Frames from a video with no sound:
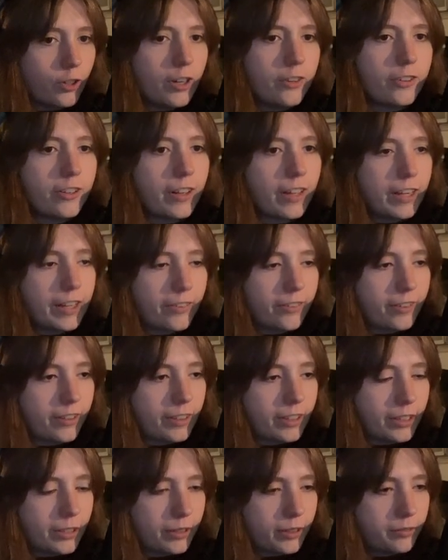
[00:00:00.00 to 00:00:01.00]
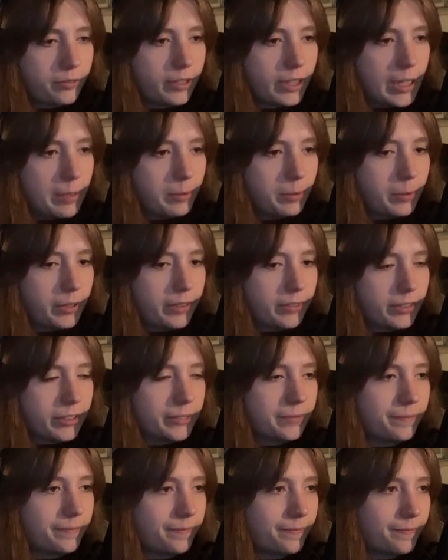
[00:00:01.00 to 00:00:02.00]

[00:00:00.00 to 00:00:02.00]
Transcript: It's crazy they instantly know to fly, but whatever.